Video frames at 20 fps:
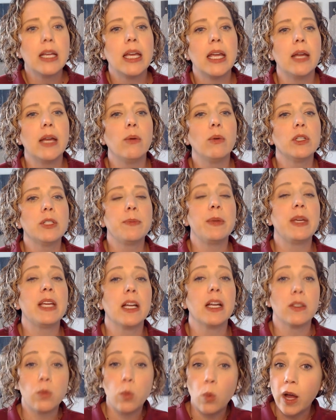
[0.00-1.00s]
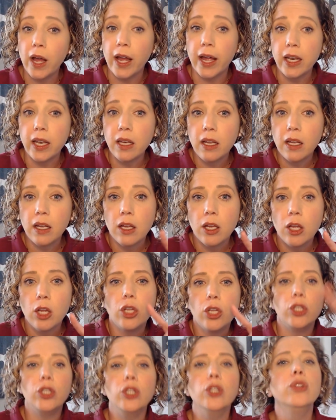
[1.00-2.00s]
it was because, one,
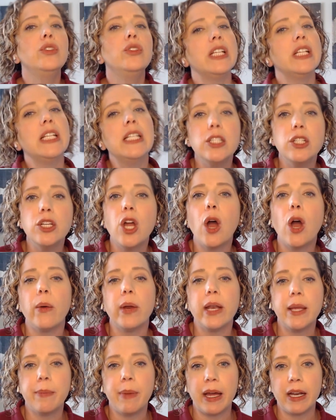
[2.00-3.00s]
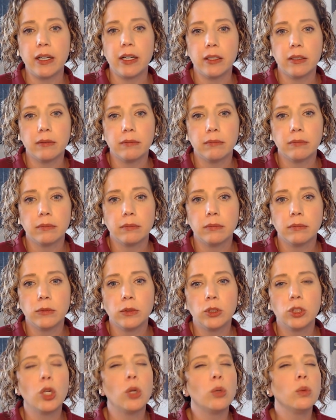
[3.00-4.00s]
you didn't know any better.
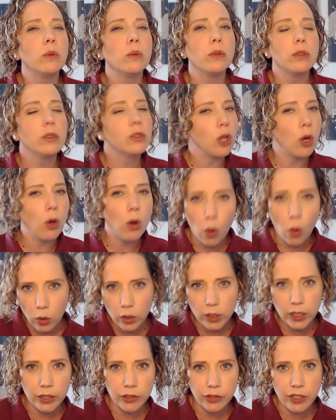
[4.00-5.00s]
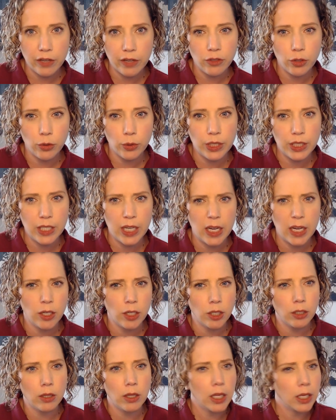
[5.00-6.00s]
So don't go holding yourself to a
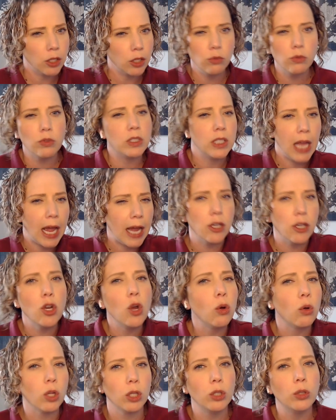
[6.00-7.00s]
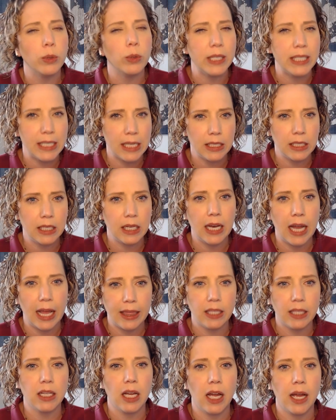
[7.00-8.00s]
standard that you had no clue existed
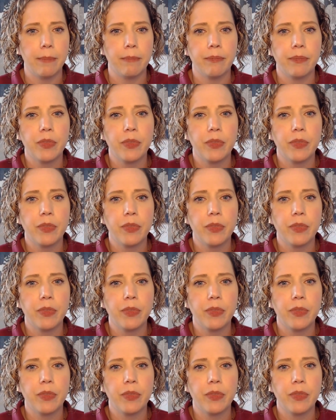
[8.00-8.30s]
at the time.